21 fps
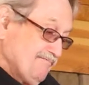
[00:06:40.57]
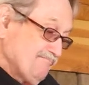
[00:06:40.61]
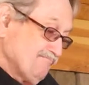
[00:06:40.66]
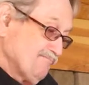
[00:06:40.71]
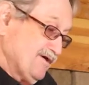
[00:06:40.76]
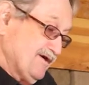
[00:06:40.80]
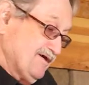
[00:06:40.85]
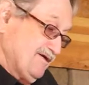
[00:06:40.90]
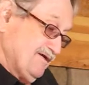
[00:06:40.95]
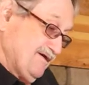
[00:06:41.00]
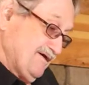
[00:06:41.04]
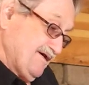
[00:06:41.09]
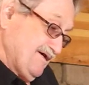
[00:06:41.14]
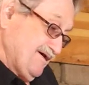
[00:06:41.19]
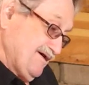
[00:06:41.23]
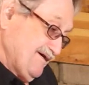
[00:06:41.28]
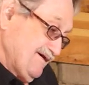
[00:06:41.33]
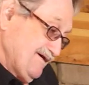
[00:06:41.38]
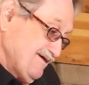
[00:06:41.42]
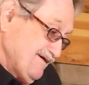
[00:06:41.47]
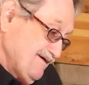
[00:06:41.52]
But
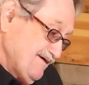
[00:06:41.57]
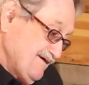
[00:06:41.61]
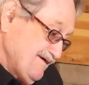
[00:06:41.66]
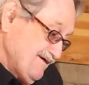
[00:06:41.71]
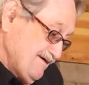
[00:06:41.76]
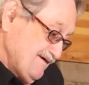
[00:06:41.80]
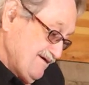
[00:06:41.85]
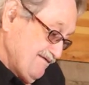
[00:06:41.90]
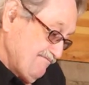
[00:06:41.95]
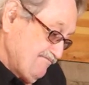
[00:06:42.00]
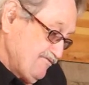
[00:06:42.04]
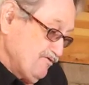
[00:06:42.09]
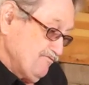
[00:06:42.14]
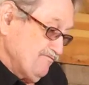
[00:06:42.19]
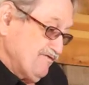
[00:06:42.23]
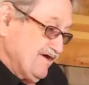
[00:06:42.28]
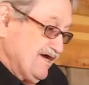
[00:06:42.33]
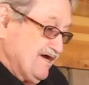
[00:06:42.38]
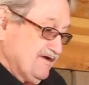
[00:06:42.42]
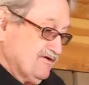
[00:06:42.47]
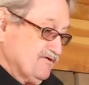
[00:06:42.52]
if you've
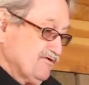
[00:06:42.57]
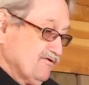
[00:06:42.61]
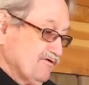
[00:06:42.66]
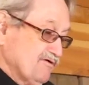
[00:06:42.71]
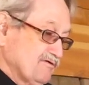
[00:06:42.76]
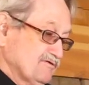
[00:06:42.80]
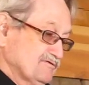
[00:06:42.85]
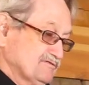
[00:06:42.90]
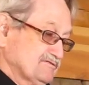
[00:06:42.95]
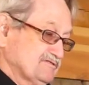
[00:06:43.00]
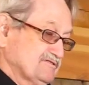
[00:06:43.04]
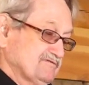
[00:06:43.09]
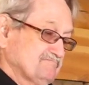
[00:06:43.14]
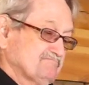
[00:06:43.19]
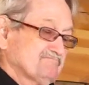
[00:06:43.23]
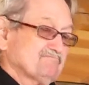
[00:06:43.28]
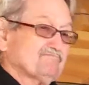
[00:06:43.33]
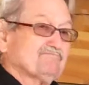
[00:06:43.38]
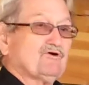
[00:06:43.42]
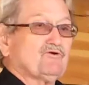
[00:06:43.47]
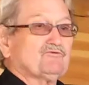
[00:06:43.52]
had dogs,
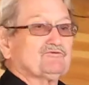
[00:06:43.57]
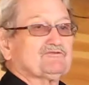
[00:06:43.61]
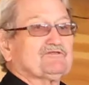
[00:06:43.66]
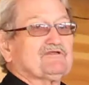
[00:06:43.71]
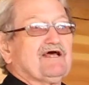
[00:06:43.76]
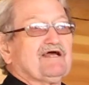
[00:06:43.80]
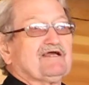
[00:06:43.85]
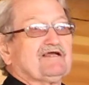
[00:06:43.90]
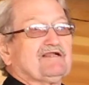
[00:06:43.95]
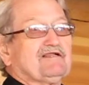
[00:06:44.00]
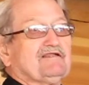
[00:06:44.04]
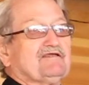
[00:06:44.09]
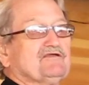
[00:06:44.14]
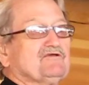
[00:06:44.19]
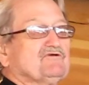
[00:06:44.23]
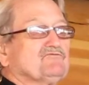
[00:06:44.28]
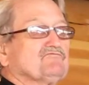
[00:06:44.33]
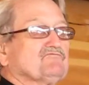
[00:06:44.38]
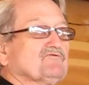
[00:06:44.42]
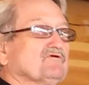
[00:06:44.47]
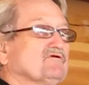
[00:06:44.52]
most likely
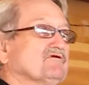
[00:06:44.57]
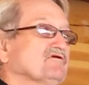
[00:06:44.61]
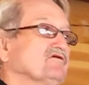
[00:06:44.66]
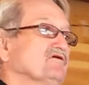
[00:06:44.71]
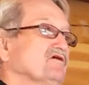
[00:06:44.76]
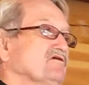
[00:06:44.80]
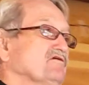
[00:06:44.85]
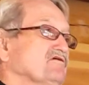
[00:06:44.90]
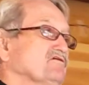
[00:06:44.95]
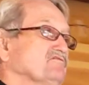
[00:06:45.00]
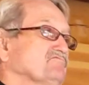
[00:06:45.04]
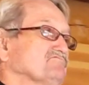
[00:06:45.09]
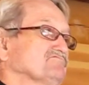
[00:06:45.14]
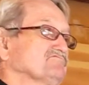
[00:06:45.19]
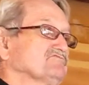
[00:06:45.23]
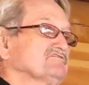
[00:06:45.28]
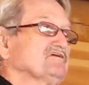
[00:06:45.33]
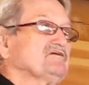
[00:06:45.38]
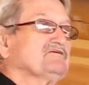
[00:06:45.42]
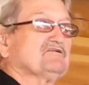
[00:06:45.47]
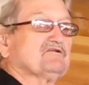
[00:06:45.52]
you've
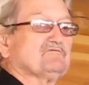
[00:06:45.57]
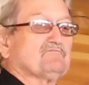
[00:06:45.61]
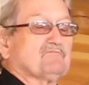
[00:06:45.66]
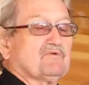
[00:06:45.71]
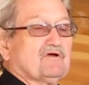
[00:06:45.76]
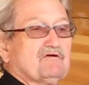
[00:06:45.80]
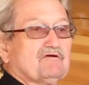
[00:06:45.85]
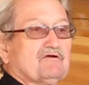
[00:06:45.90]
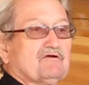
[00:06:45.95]
seen them